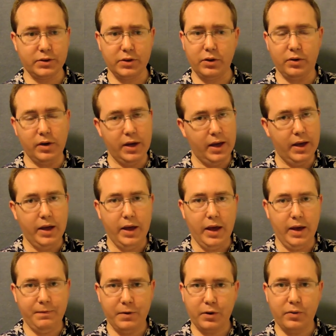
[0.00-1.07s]
So
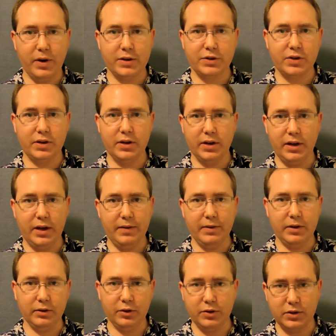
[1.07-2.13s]
if your question
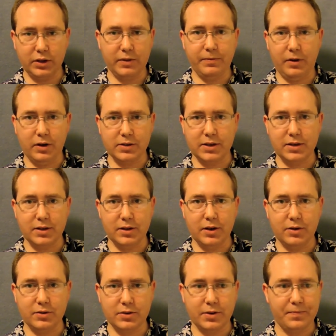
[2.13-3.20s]
even loosely falls into
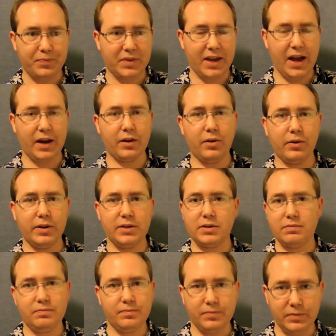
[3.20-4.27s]
those
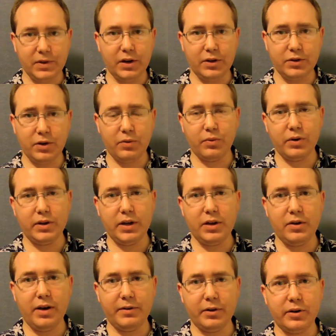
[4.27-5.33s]
categories, you know, don't worry that
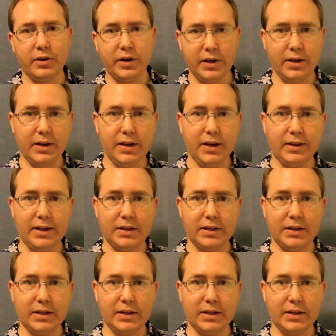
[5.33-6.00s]
you haven't anything yet.